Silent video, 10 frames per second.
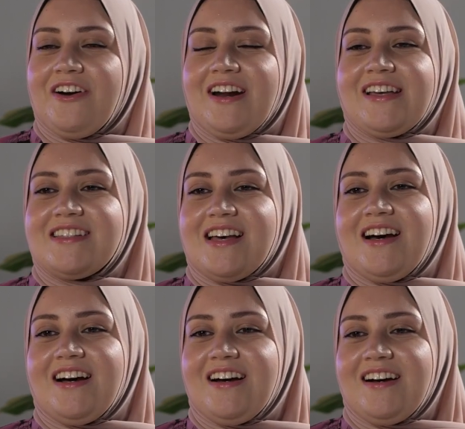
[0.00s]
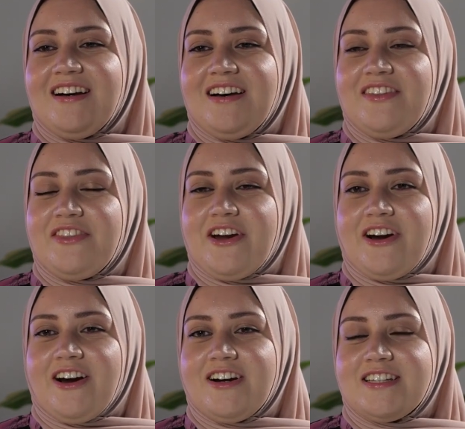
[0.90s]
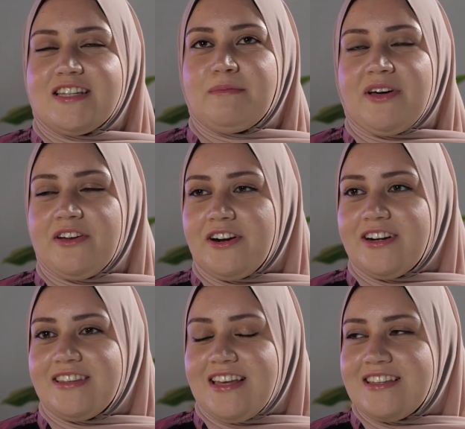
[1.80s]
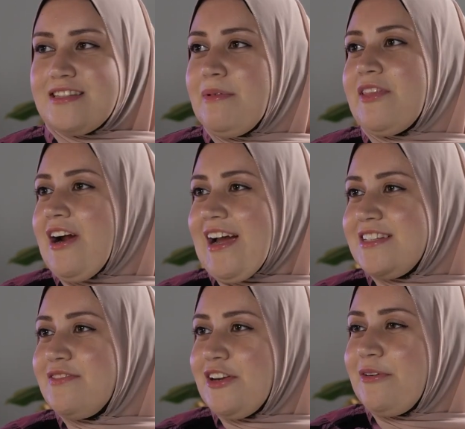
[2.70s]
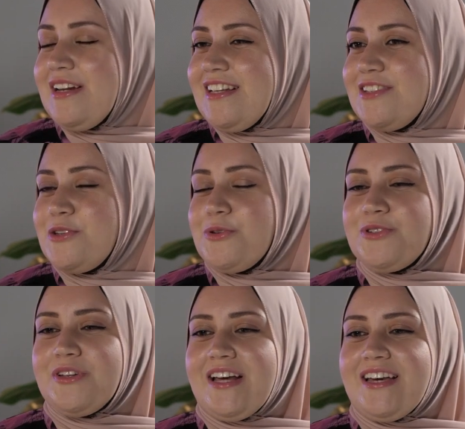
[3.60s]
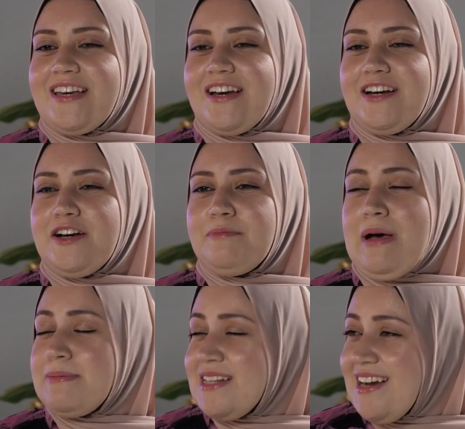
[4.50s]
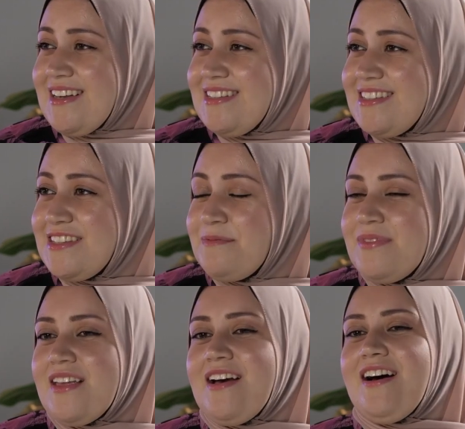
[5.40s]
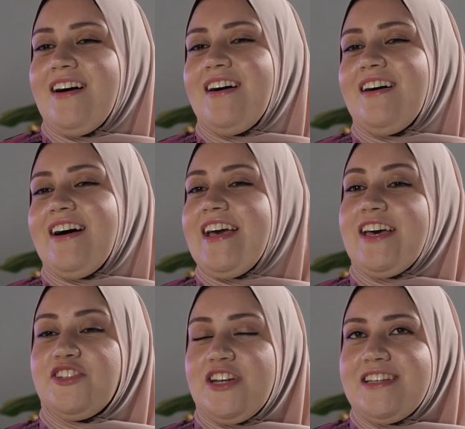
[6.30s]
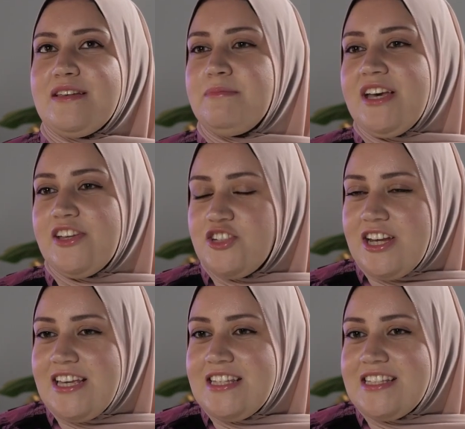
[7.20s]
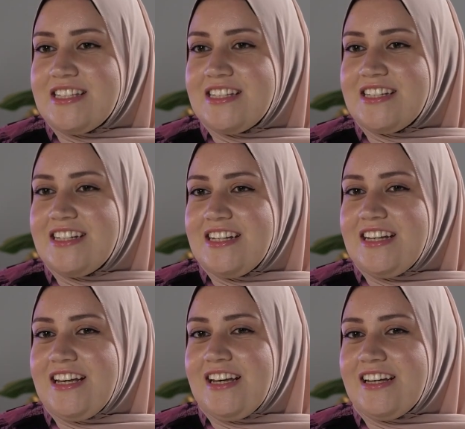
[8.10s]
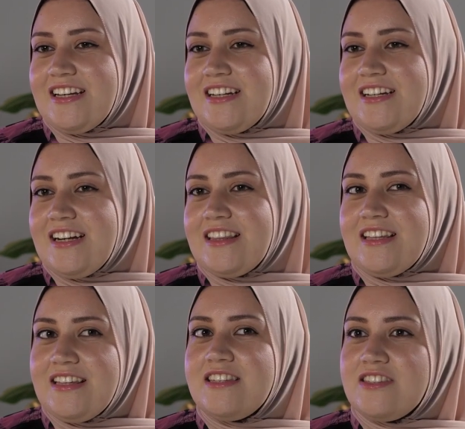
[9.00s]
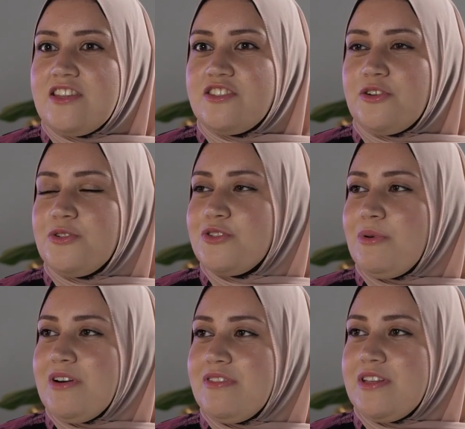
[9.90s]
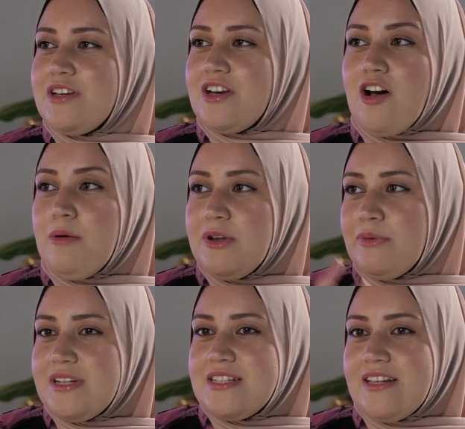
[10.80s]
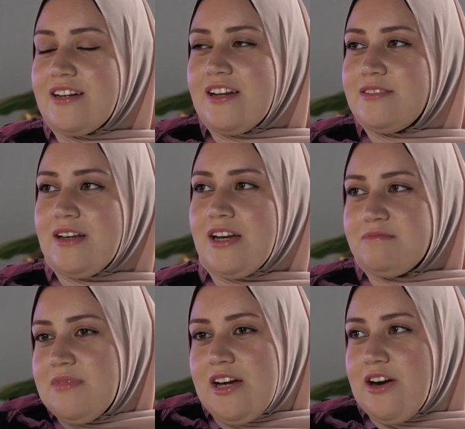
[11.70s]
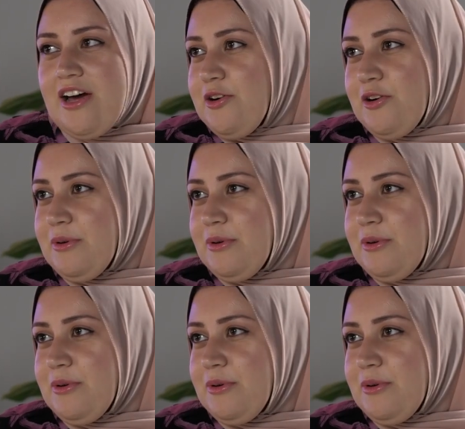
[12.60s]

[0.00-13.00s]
All right. There are some other things, some other active ingredients also, like peptides, AHAs and BHAs. I think these are also one of the common ones that I